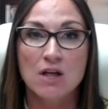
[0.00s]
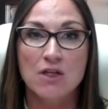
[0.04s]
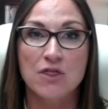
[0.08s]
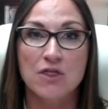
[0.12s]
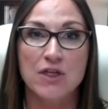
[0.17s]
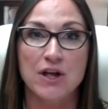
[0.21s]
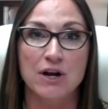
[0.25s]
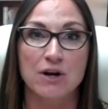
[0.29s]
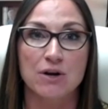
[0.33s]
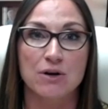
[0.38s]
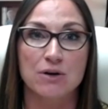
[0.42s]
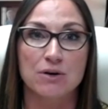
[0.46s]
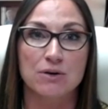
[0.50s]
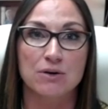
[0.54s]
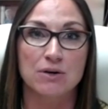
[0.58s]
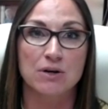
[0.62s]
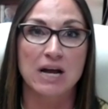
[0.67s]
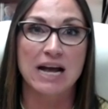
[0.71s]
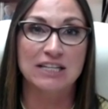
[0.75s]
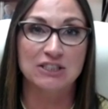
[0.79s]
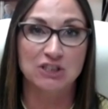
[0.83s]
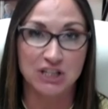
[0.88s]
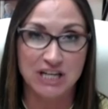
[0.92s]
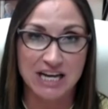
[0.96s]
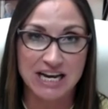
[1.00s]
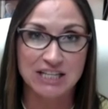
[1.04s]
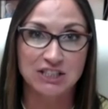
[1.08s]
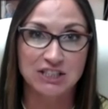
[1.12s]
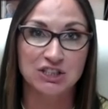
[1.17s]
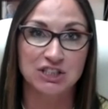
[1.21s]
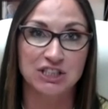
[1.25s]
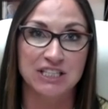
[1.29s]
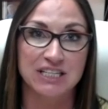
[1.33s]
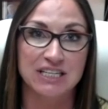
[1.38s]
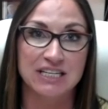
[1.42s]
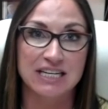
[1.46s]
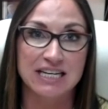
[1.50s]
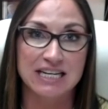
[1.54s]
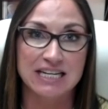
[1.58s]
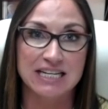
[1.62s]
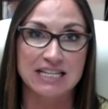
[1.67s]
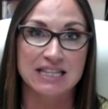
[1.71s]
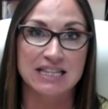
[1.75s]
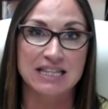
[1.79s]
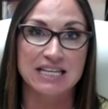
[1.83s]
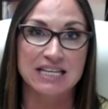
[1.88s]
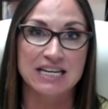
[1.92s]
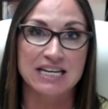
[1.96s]
their education
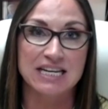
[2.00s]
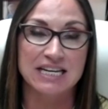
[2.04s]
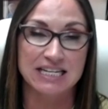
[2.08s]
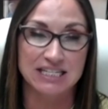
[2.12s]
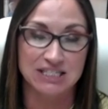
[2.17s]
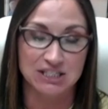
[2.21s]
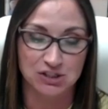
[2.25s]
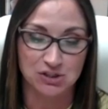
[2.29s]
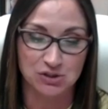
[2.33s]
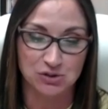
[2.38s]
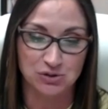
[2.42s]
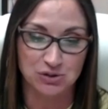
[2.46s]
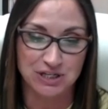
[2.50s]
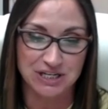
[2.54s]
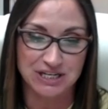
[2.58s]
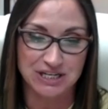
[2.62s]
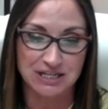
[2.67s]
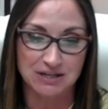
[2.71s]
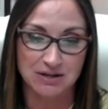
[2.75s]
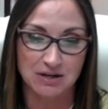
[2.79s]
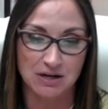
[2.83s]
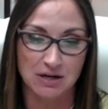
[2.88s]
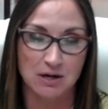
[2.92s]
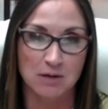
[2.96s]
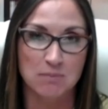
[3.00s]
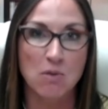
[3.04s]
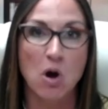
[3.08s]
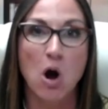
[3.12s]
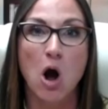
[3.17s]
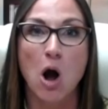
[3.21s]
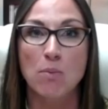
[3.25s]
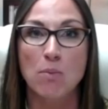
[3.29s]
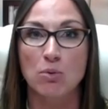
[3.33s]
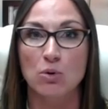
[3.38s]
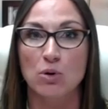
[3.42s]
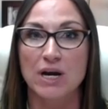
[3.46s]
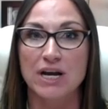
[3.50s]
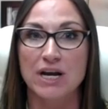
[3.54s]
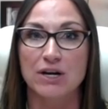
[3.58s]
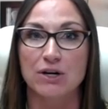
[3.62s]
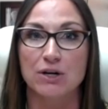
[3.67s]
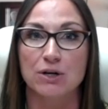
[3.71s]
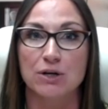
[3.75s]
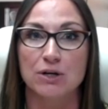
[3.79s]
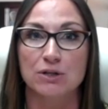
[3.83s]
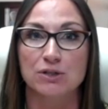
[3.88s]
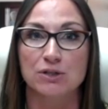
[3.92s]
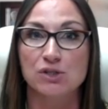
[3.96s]
in the industry um,
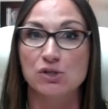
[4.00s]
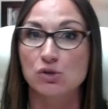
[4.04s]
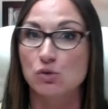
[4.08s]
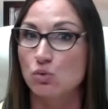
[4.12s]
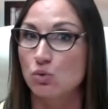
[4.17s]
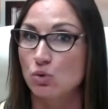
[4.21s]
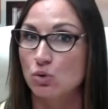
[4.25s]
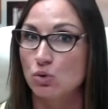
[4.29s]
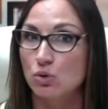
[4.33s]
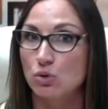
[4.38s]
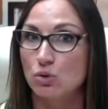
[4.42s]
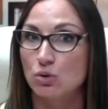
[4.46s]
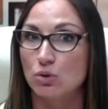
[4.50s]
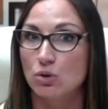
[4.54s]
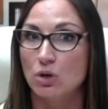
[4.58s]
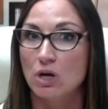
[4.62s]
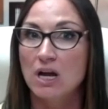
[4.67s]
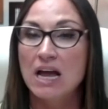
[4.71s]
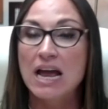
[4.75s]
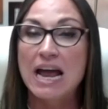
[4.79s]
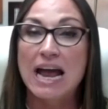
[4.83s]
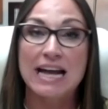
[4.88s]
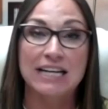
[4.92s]
operator, school,